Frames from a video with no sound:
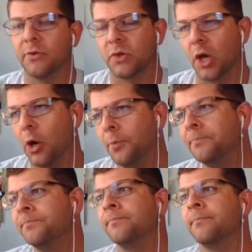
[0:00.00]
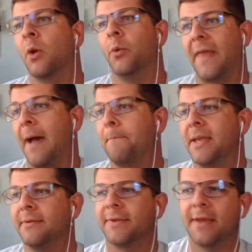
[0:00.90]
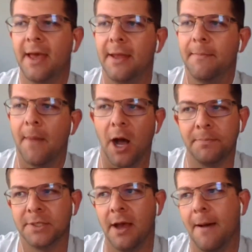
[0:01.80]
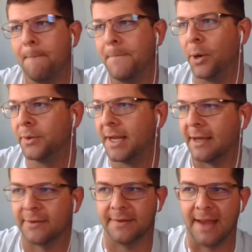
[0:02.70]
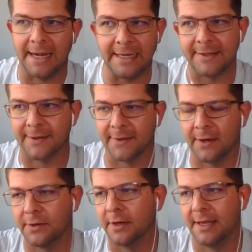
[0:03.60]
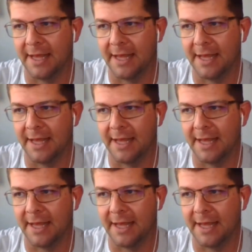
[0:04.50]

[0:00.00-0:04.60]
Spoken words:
So with that being said, up top, Bo Nix, 9,600.